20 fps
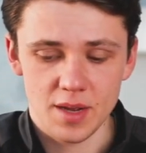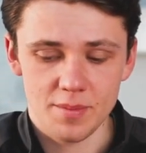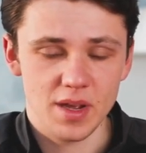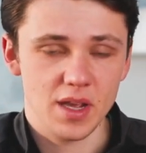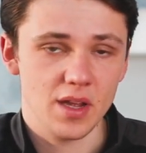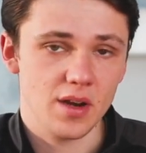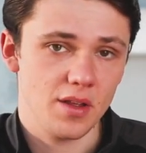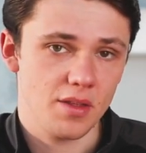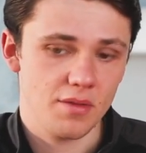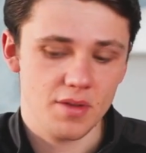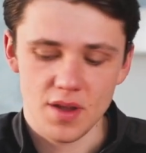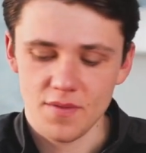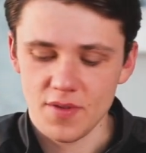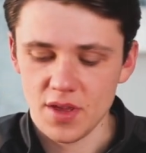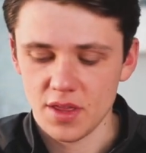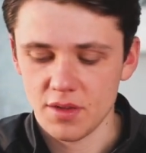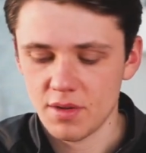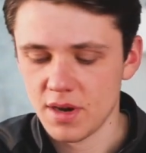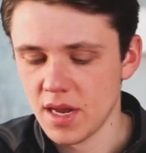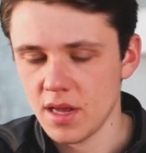make it a
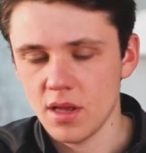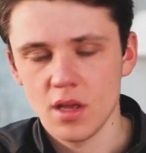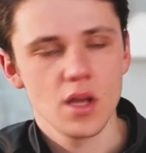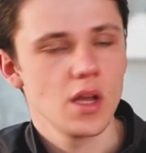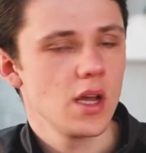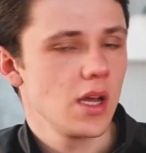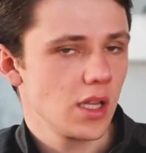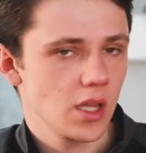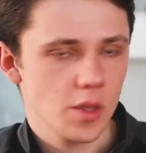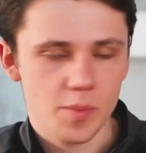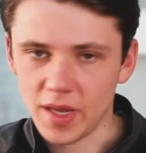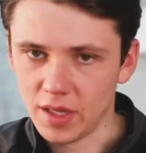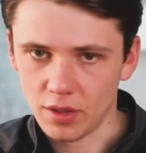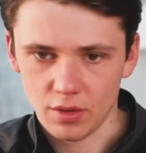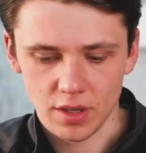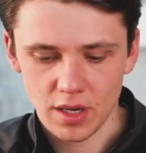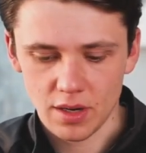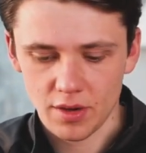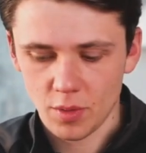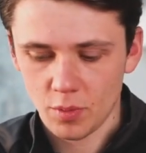3v3, depending
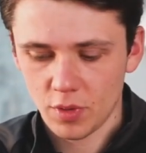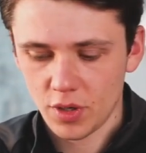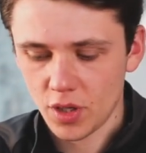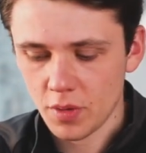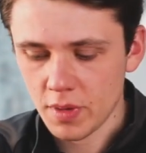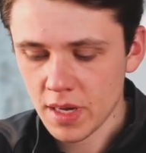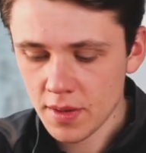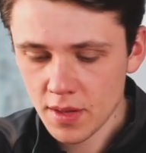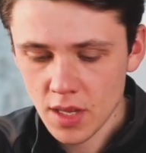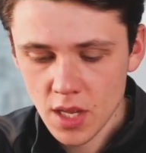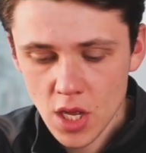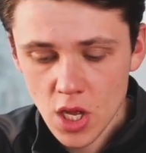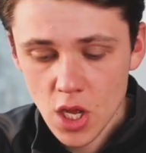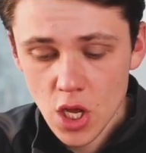on how you want to do it.